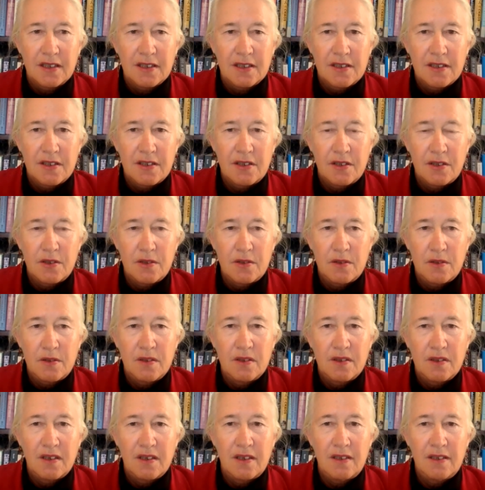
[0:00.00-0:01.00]
So
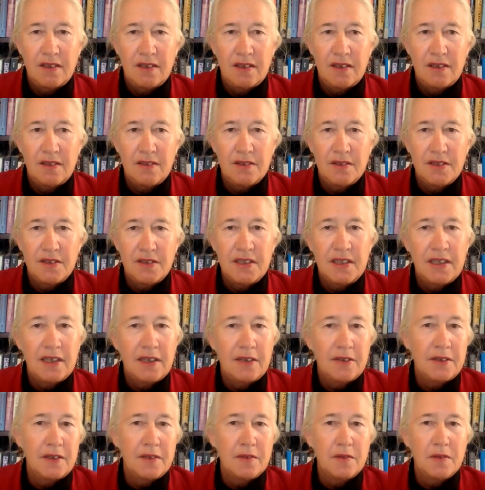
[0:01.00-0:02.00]
I, I don't see
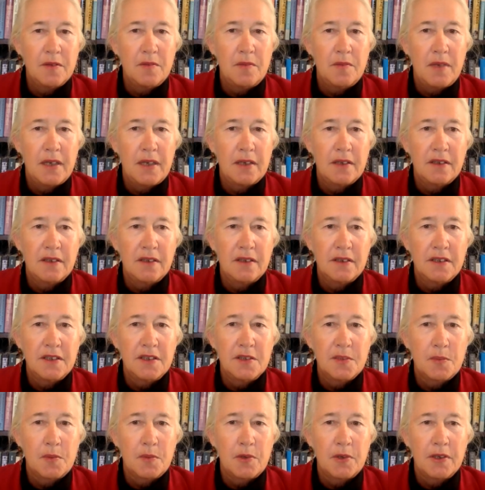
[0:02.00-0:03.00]
how that would matter at
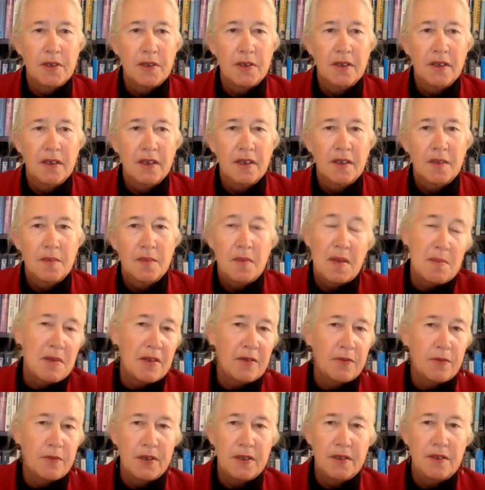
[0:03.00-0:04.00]
this point. Maybe
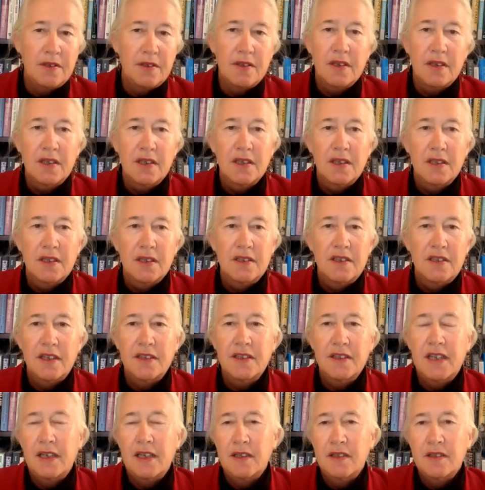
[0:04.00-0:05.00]
if we'd
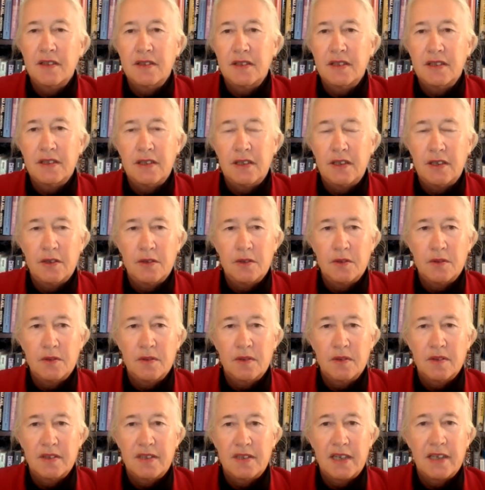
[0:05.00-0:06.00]
done that, you know,
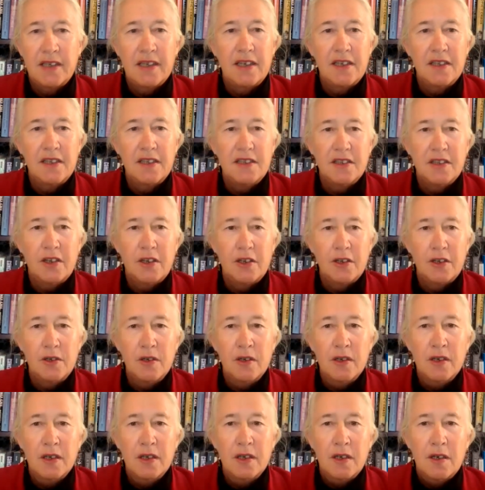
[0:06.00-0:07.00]
decades ago.
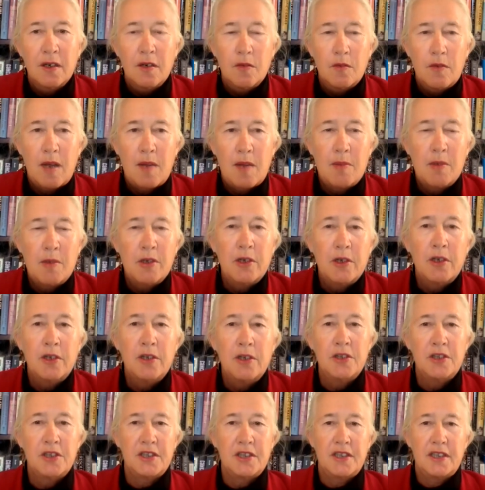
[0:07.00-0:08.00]
Robert
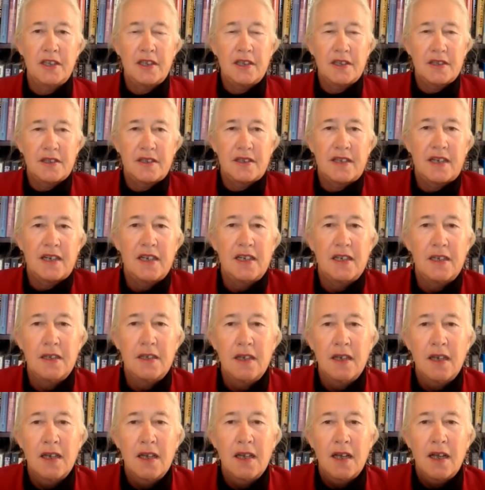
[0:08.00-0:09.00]
Hirsch did a study
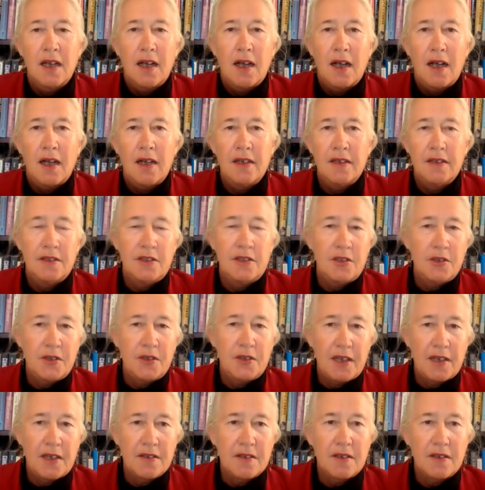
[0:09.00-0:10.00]
in two
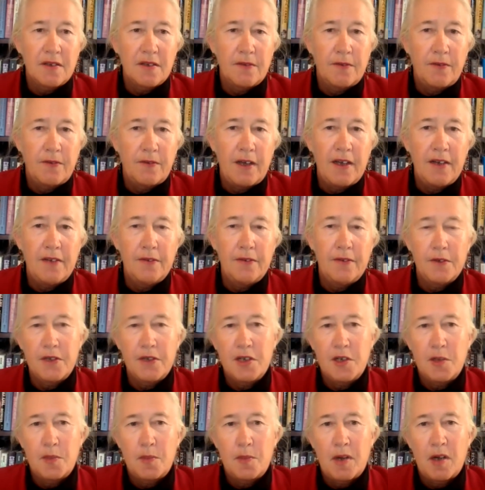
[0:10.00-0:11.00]
thousand five for the
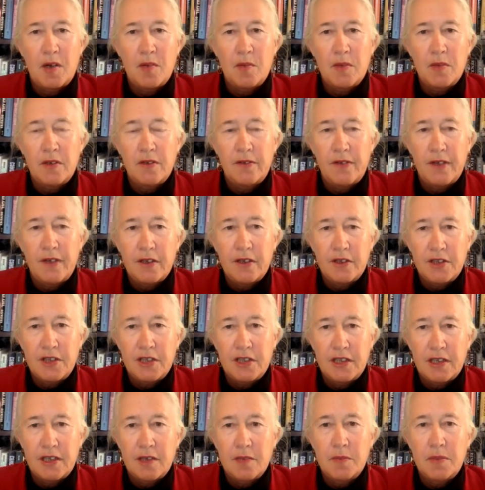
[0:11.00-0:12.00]
Department of
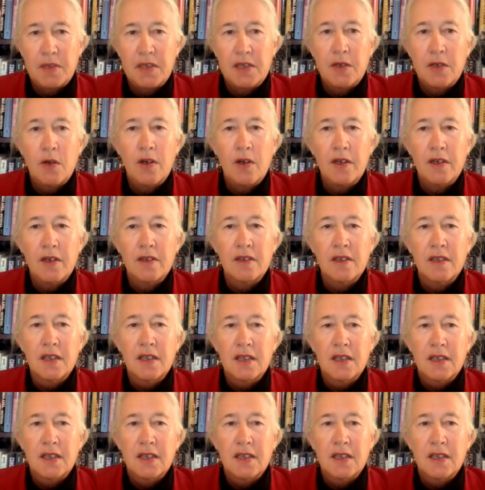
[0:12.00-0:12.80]
Energy on peak oil.